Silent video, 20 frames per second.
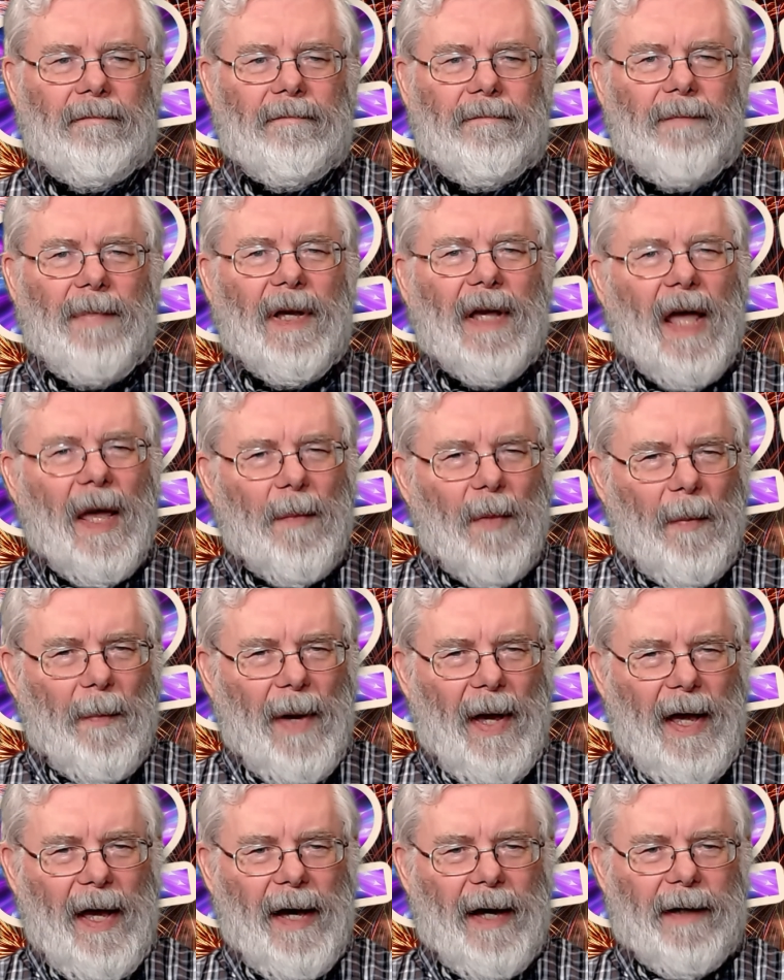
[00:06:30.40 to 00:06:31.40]
became a
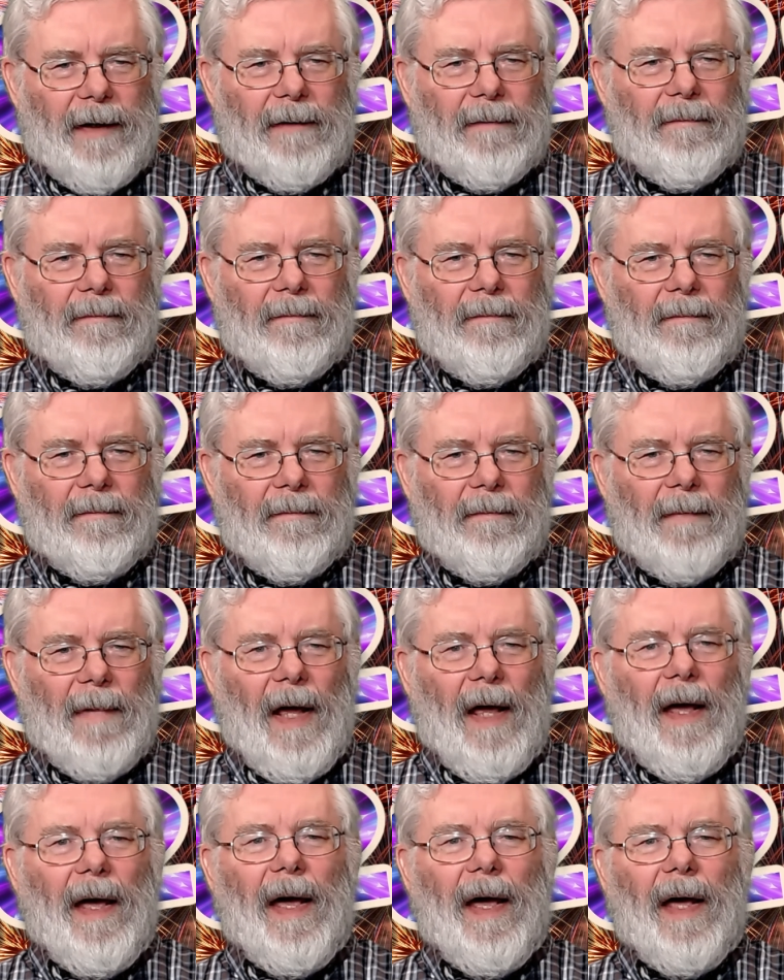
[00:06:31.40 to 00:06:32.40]
man
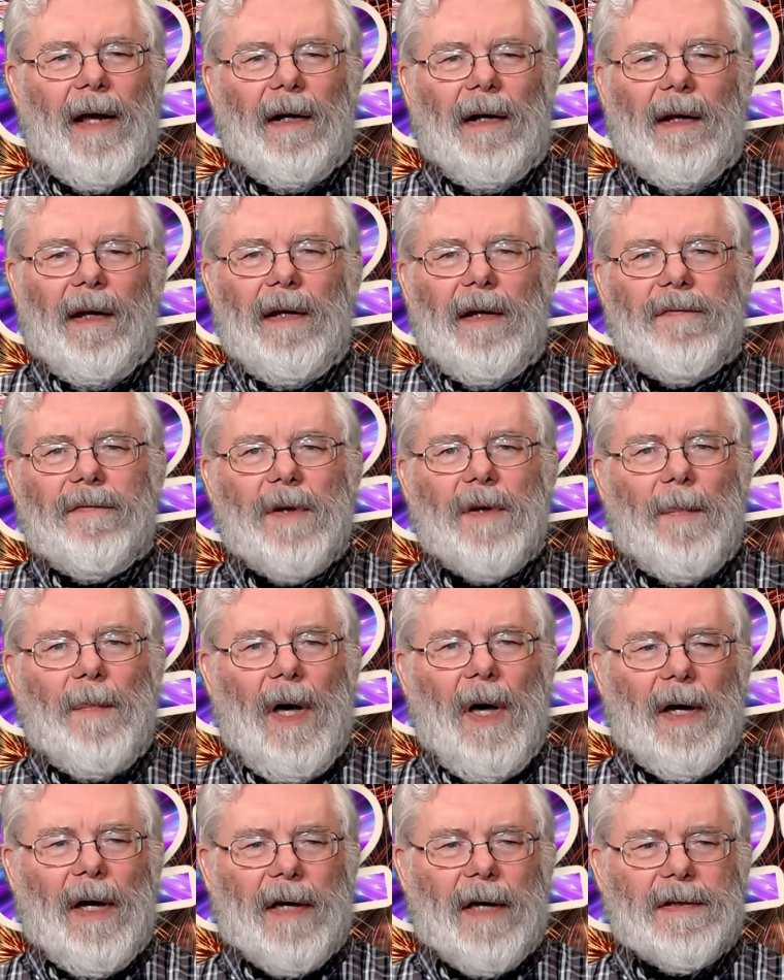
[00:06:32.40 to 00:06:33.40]
and lived
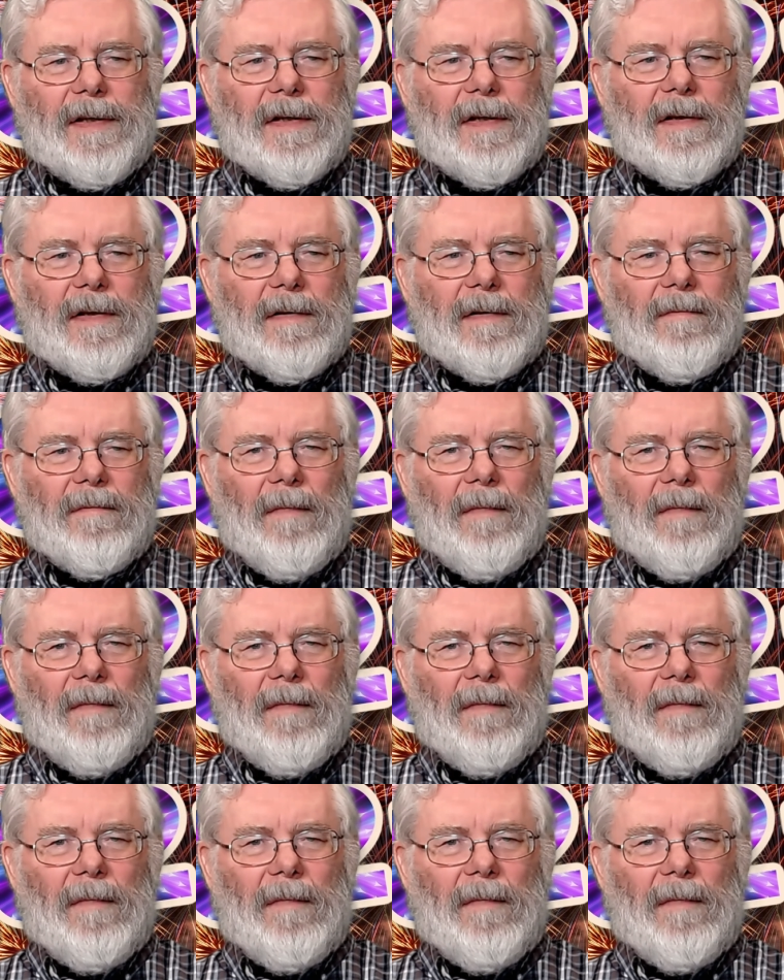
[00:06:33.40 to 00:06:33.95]
among us